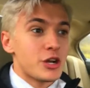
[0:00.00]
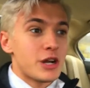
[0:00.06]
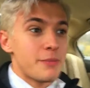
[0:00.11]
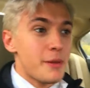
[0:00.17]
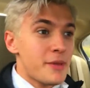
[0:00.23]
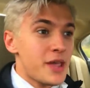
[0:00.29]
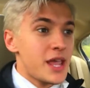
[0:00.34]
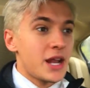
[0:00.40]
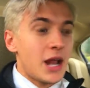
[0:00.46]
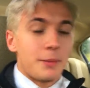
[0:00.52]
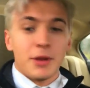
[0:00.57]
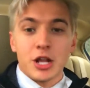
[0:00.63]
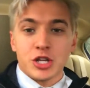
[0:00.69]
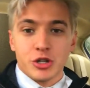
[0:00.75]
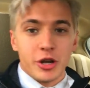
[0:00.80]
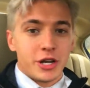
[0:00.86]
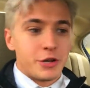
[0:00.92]
trying to be mean. I'm
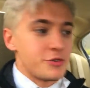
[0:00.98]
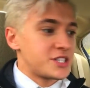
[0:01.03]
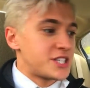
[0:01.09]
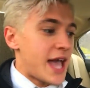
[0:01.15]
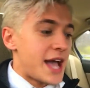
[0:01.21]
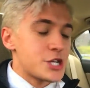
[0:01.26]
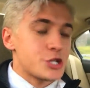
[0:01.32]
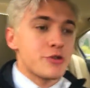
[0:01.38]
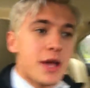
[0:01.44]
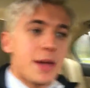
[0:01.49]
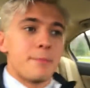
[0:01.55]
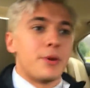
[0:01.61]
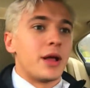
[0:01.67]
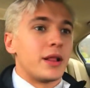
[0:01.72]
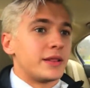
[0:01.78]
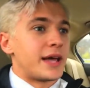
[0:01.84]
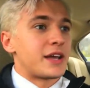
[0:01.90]
not trying to exaggerate.
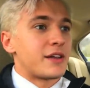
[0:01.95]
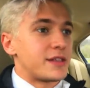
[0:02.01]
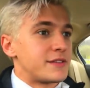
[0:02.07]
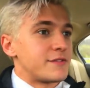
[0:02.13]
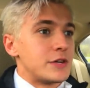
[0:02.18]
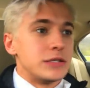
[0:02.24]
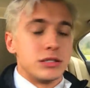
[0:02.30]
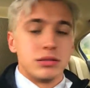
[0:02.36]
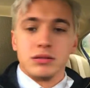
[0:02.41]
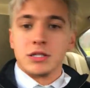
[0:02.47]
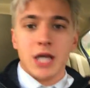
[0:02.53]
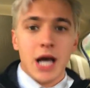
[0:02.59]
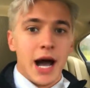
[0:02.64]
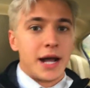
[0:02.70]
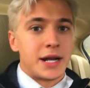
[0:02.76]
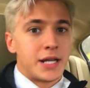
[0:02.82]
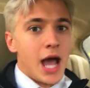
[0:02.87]
But like, oh
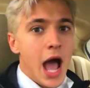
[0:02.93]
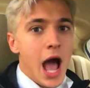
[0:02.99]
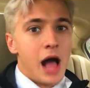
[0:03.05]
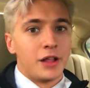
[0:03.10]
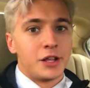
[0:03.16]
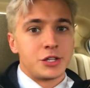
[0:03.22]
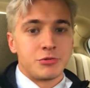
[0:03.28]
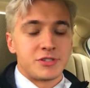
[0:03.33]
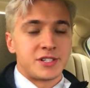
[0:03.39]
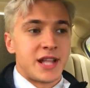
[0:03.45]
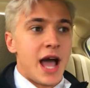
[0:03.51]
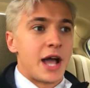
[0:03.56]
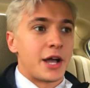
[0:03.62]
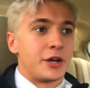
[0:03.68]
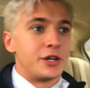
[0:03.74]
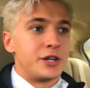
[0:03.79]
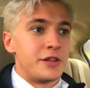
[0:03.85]
God, college was
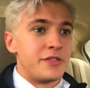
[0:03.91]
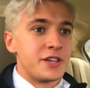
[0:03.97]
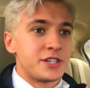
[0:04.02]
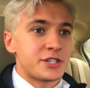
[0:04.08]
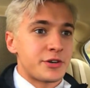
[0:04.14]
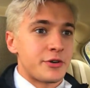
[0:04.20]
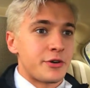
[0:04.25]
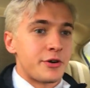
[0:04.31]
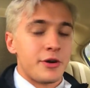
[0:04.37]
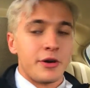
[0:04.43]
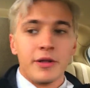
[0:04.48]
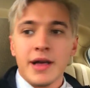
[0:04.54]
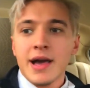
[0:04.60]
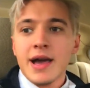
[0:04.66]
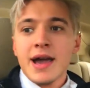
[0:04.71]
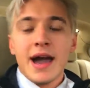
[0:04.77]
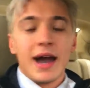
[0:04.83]
not good to this
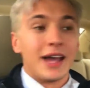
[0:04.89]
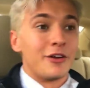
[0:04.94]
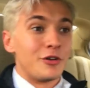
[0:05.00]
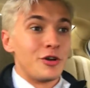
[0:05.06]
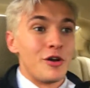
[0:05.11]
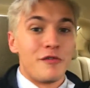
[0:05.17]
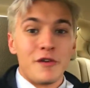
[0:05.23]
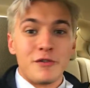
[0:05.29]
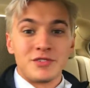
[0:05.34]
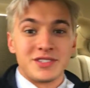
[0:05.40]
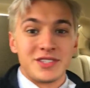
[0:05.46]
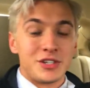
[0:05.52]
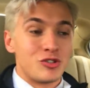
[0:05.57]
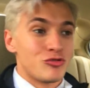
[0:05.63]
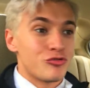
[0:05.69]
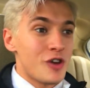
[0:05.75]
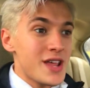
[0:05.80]
girl. I don't know if it was
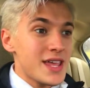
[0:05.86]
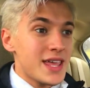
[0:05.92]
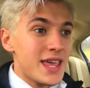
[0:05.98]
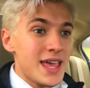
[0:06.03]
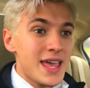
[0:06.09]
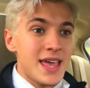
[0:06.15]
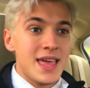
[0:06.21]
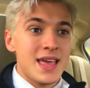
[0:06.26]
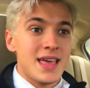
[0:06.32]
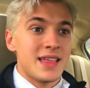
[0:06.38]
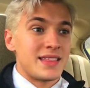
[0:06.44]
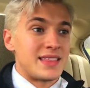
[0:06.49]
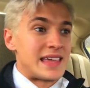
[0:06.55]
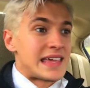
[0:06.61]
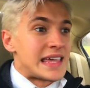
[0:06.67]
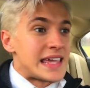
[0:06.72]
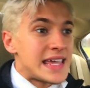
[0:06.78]
the drinking,
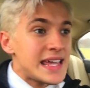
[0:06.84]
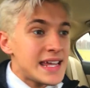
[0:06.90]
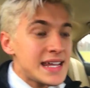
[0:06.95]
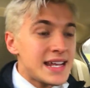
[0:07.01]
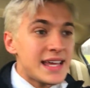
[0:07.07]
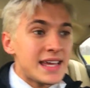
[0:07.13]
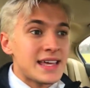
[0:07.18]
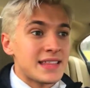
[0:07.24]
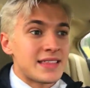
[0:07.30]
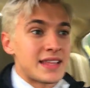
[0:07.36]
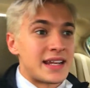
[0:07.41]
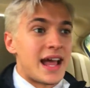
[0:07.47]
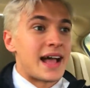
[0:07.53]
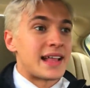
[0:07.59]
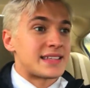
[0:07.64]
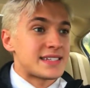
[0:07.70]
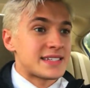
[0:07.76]
the eating, the
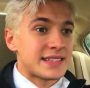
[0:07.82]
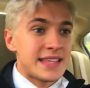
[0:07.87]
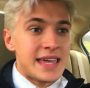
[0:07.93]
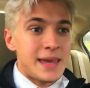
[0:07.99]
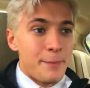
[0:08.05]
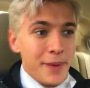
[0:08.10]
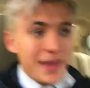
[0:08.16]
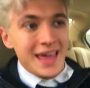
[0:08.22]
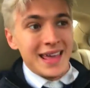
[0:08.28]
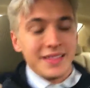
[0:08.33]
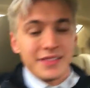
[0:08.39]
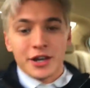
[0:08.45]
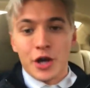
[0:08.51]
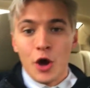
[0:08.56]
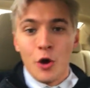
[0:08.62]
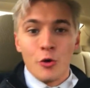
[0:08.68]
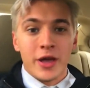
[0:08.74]
not sleeping,
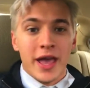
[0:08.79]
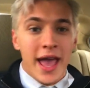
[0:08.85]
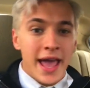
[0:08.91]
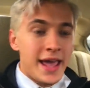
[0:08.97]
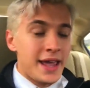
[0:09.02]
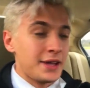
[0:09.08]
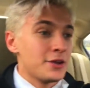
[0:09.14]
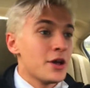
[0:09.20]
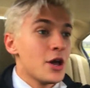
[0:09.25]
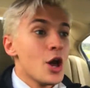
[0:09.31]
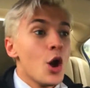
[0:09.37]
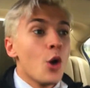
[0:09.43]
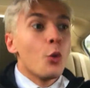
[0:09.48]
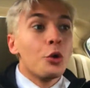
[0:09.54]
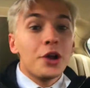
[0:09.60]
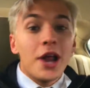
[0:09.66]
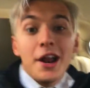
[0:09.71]
the cocaine.
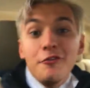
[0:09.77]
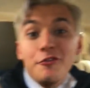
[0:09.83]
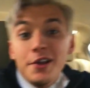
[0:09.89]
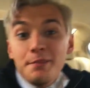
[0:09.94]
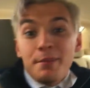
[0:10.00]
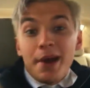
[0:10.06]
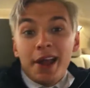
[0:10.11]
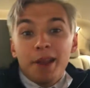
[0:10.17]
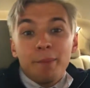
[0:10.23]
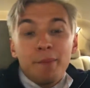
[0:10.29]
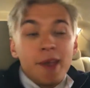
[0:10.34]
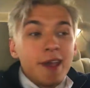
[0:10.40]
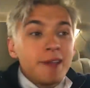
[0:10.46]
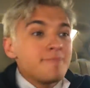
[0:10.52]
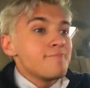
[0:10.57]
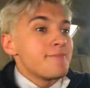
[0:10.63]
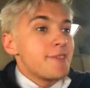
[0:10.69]
Whatever it might have
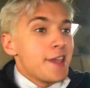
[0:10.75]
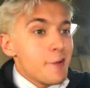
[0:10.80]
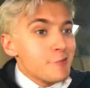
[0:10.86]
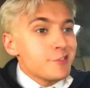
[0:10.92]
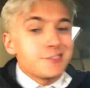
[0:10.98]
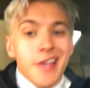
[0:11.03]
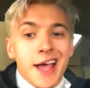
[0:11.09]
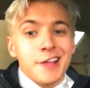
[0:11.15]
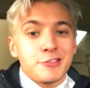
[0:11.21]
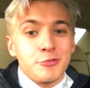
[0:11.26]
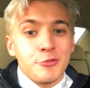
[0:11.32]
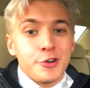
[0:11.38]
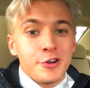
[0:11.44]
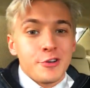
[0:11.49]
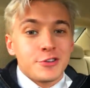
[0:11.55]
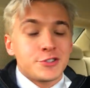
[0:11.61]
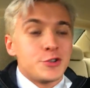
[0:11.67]
been, it was not
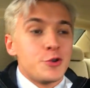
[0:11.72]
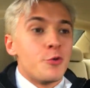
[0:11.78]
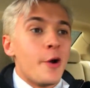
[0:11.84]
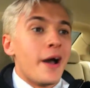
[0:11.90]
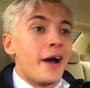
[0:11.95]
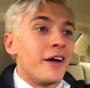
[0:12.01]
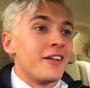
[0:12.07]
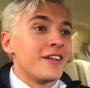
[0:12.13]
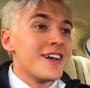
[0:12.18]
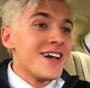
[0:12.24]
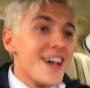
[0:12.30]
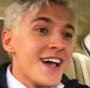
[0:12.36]
doing her too well.